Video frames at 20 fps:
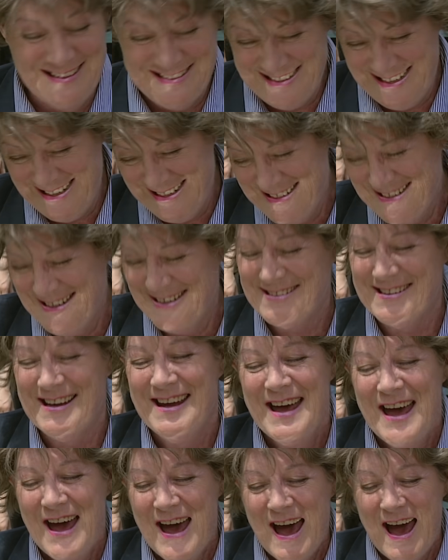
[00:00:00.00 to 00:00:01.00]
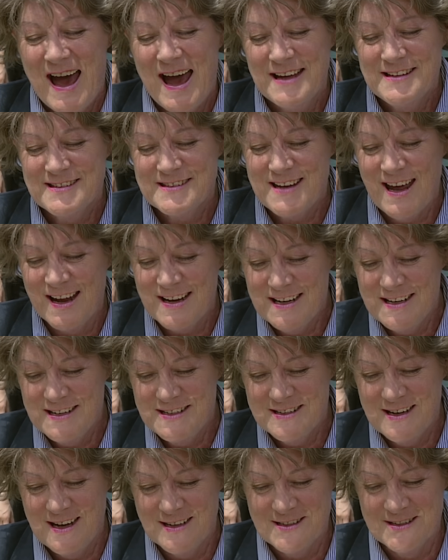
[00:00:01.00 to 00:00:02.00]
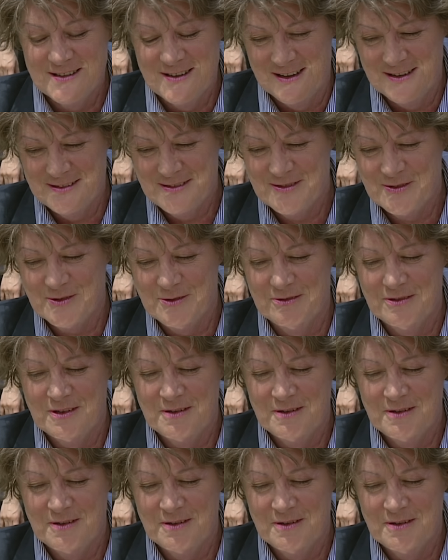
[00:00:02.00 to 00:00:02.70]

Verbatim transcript: did, yes. I studied at an art school,